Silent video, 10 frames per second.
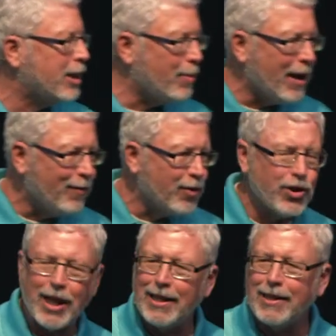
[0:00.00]
to pay for
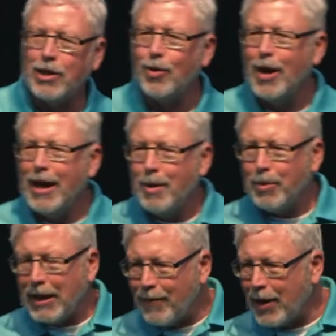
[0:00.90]
sins, and you
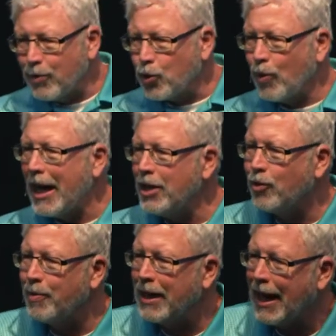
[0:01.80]
believe that He was raised
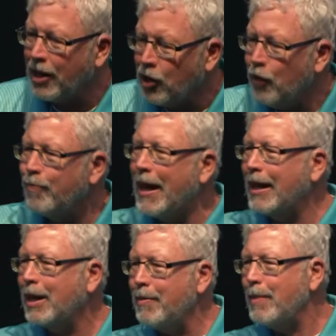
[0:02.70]
from the dead, and you've made a
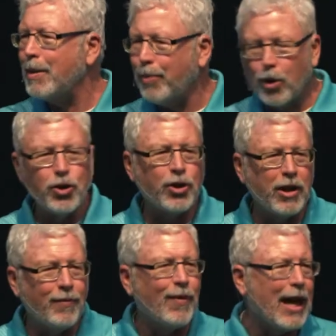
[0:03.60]
commitment personally
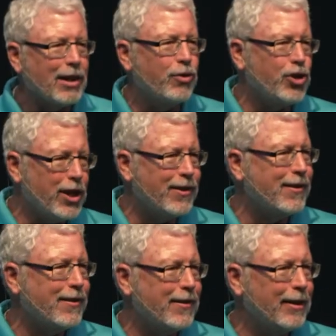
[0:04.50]
to follow
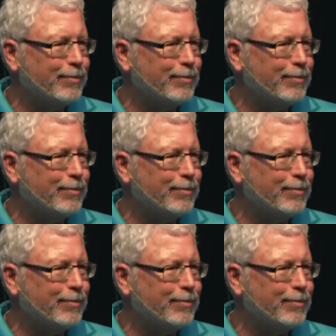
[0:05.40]
Jesus,